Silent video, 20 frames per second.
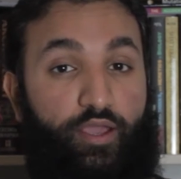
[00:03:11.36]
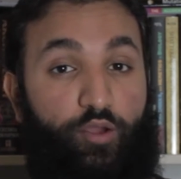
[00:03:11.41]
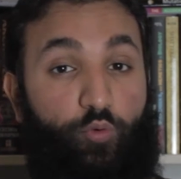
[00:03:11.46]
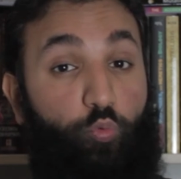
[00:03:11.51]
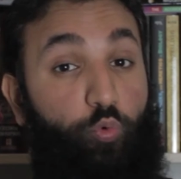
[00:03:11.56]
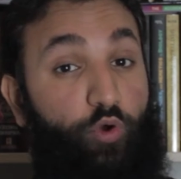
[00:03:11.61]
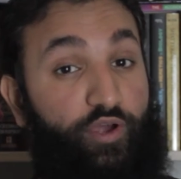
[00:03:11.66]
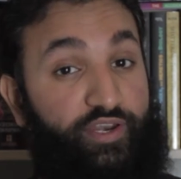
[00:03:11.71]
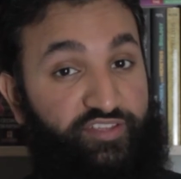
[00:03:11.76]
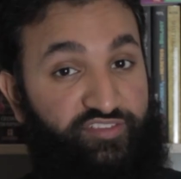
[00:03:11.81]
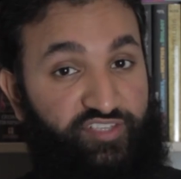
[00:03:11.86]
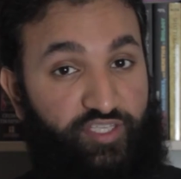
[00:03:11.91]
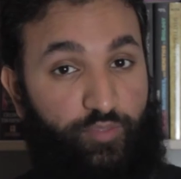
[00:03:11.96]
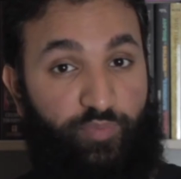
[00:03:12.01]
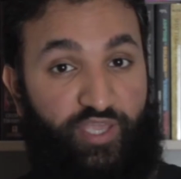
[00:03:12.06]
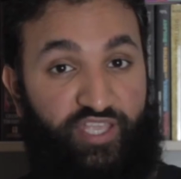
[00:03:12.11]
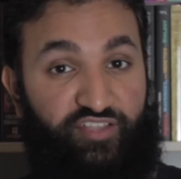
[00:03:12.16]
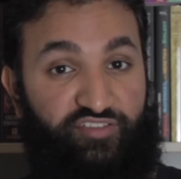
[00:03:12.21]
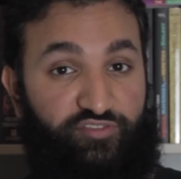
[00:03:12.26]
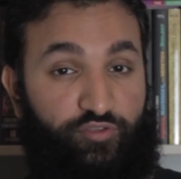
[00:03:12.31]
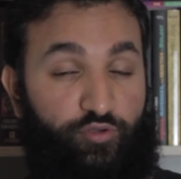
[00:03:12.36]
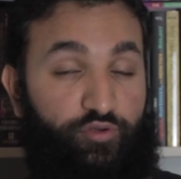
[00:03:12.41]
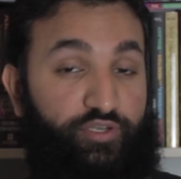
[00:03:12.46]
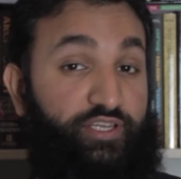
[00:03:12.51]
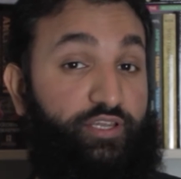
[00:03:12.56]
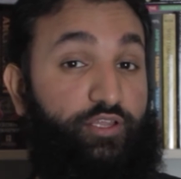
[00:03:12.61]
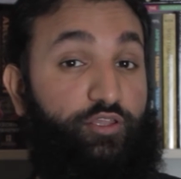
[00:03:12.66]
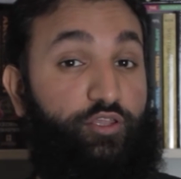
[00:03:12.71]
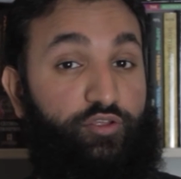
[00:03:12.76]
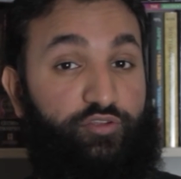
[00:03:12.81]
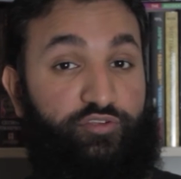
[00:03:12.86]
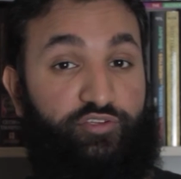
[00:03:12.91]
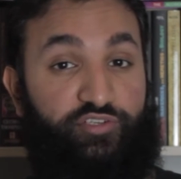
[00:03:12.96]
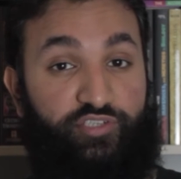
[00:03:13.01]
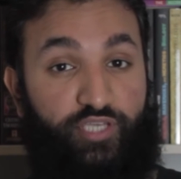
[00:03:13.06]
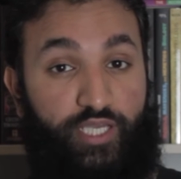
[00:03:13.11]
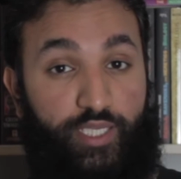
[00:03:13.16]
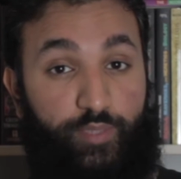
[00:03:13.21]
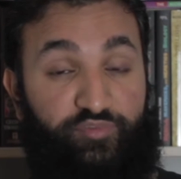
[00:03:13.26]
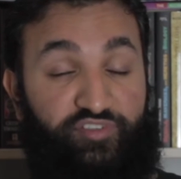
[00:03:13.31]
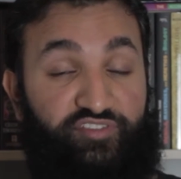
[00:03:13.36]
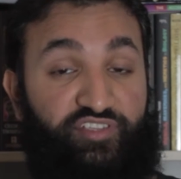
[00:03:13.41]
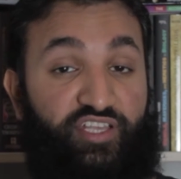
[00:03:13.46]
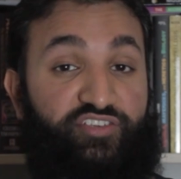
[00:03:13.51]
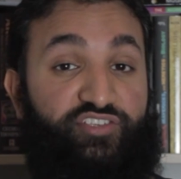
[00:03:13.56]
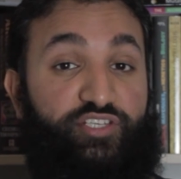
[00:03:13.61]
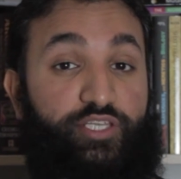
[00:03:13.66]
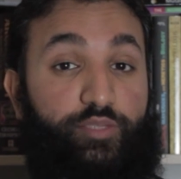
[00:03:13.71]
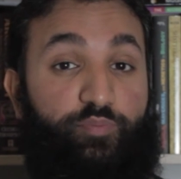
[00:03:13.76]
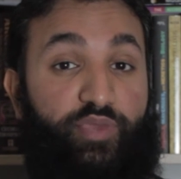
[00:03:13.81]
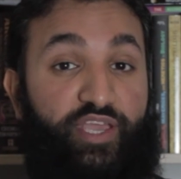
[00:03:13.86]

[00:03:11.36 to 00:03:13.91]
What is it based on? And a lot of the times it's actually